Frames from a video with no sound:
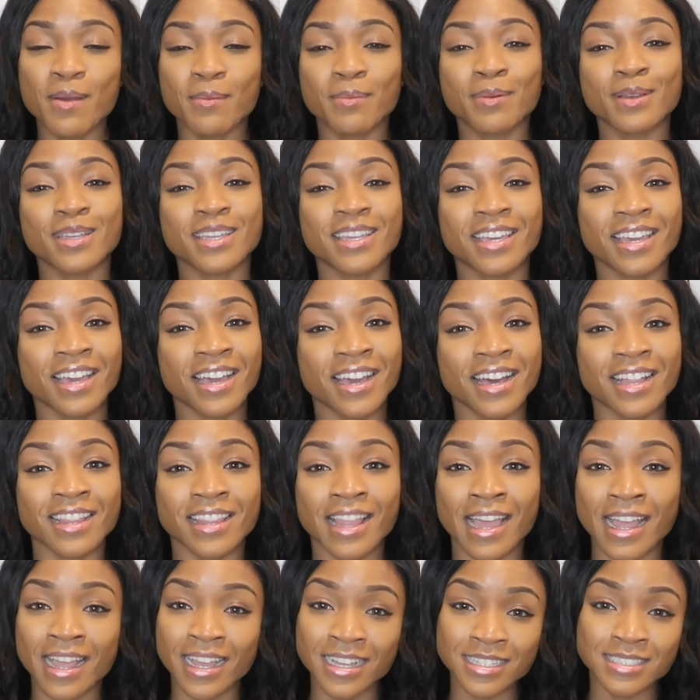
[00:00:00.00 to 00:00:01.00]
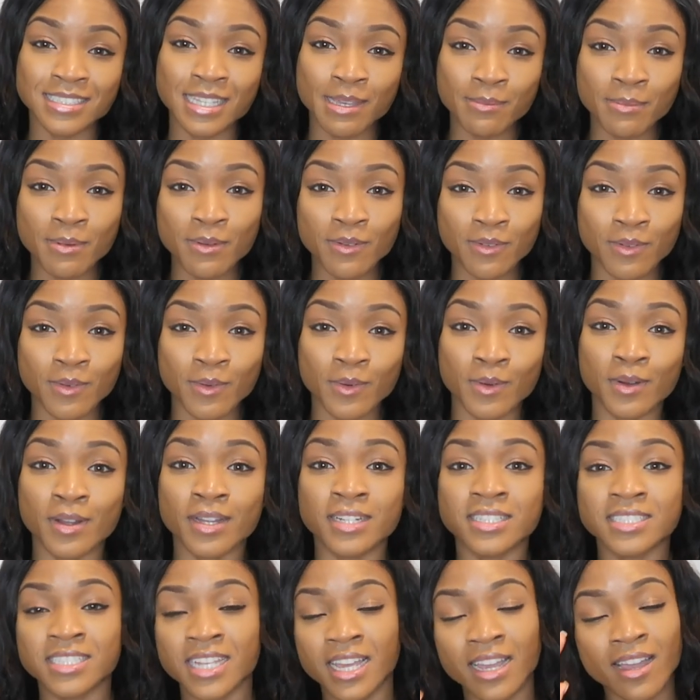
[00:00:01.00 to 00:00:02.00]
But yeah, like I said
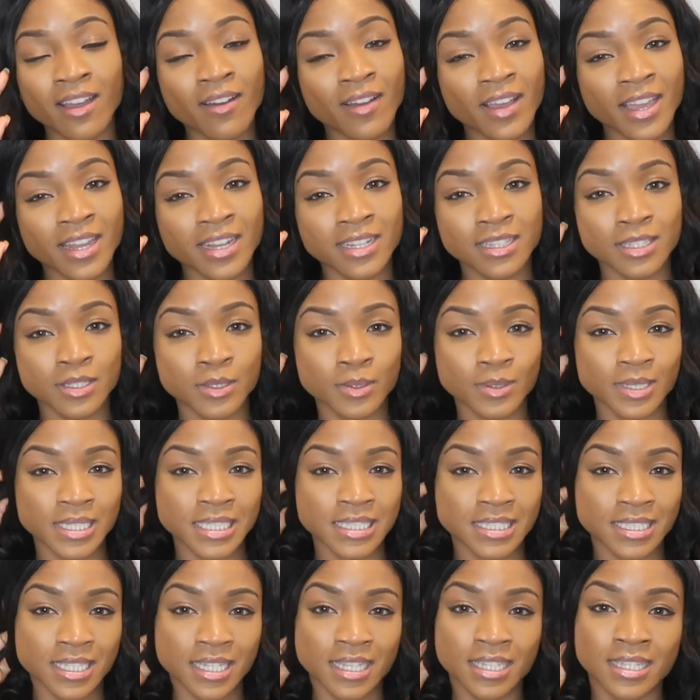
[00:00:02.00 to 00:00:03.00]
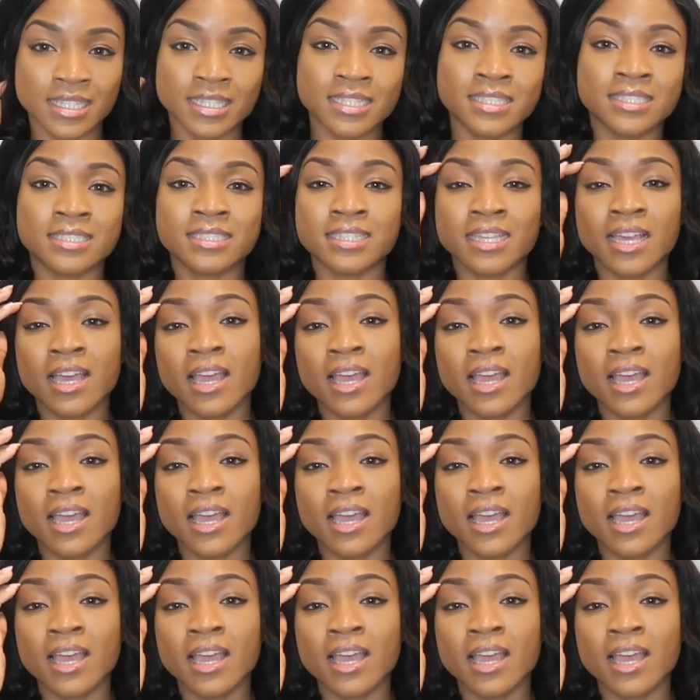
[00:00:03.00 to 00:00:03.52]
before, check out Ana Luisa. These